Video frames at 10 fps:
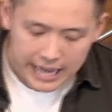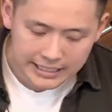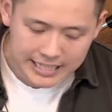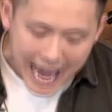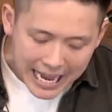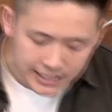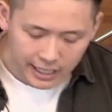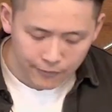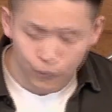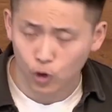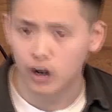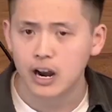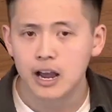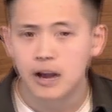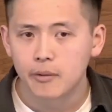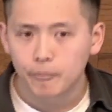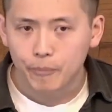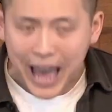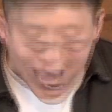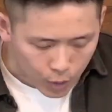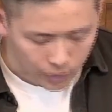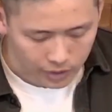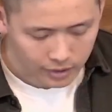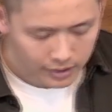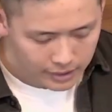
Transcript: is asking for power